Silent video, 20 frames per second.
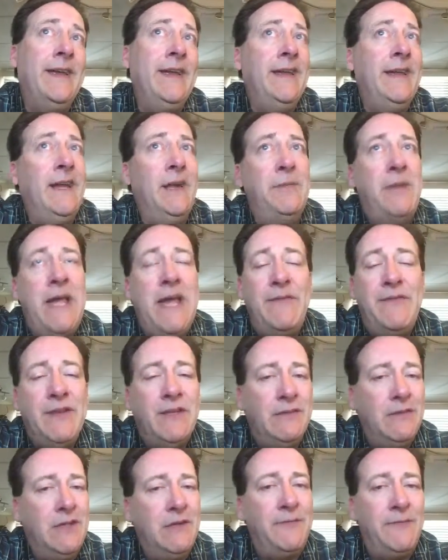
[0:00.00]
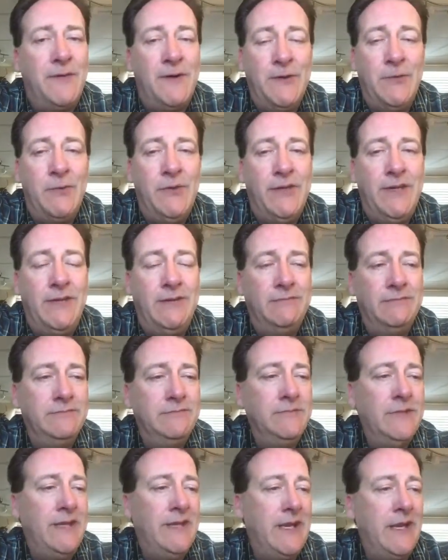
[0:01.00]
And I'm having a little fun with it.
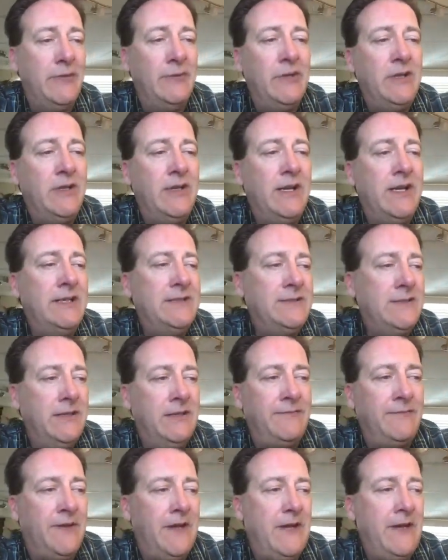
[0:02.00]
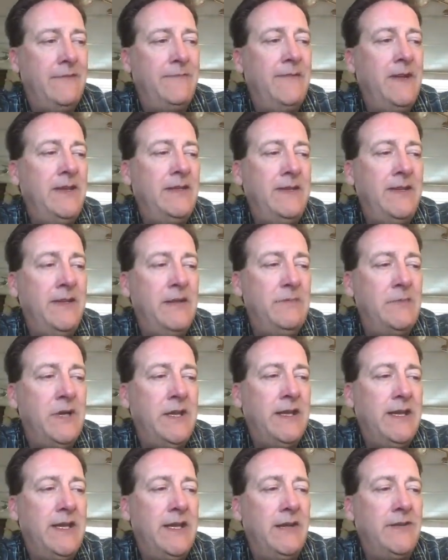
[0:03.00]
And I realize if I offend
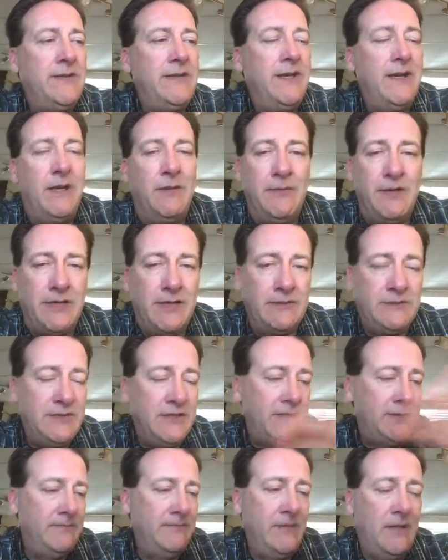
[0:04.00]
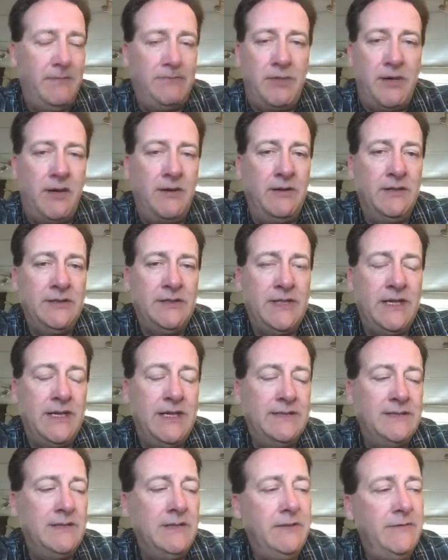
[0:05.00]
anybody out there, I'm going to just
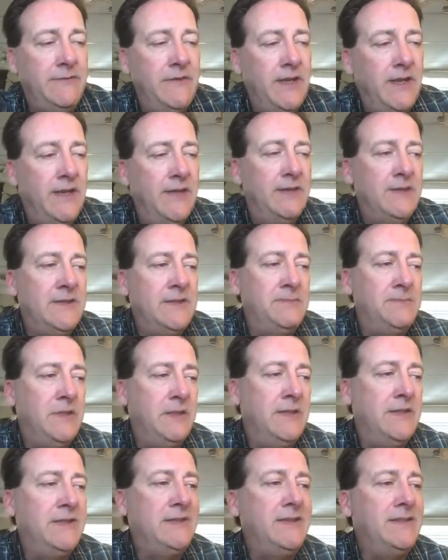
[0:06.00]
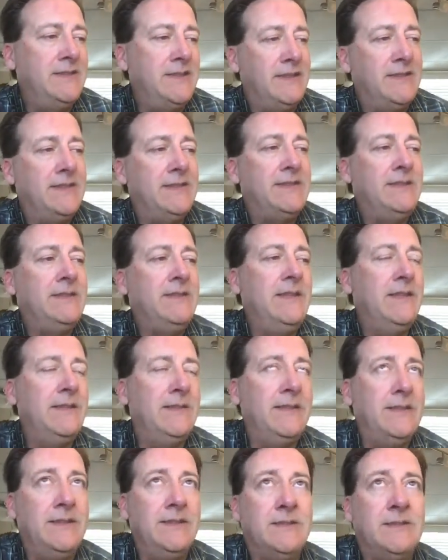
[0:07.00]
apologize in advance. But this is a
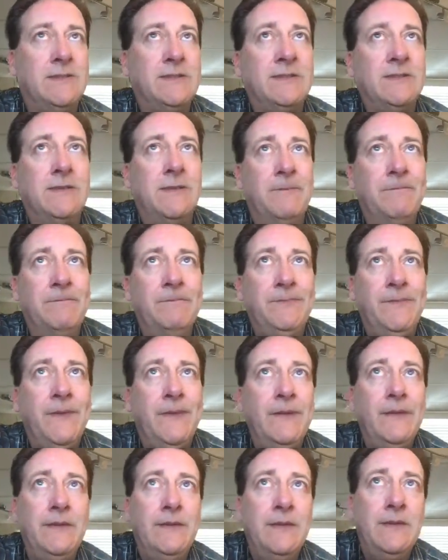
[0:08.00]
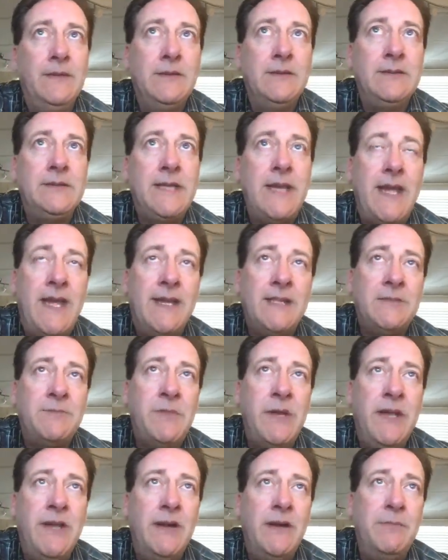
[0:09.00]
serious
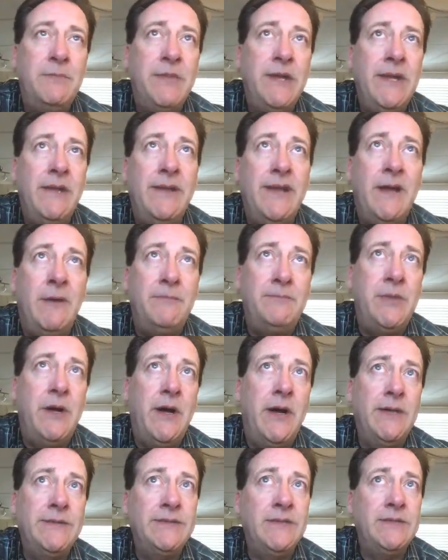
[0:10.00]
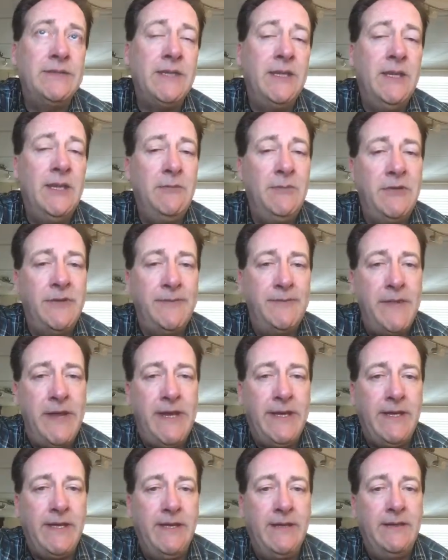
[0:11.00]
taxpayer bailout Ponzi scheme in the
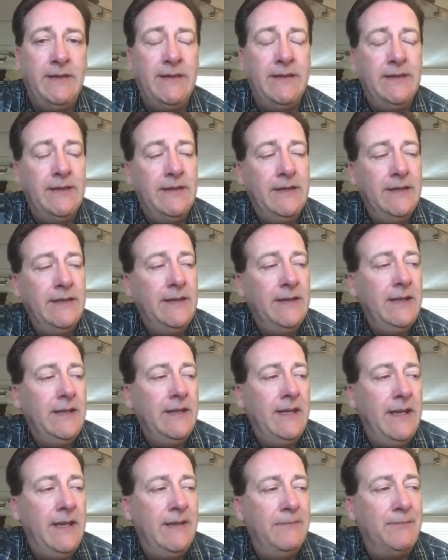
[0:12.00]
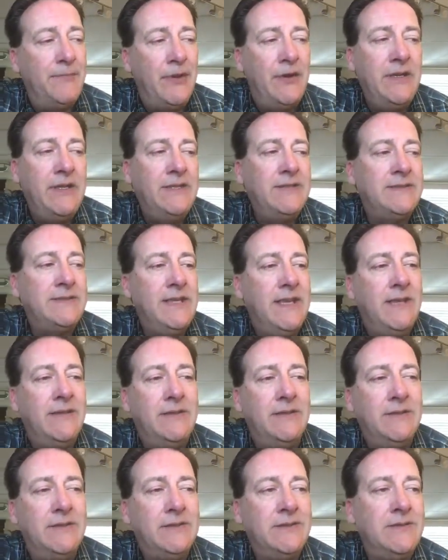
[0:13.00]
making. And Bernie
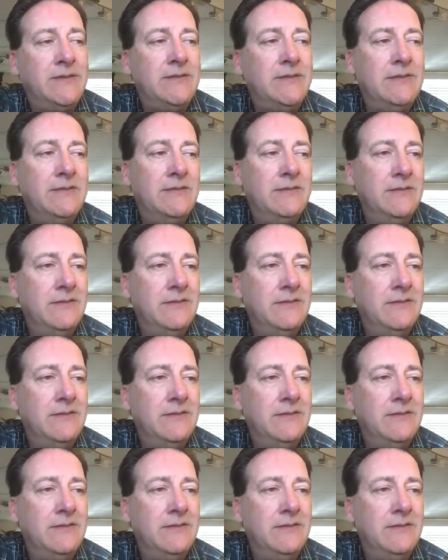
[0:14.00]
Sanders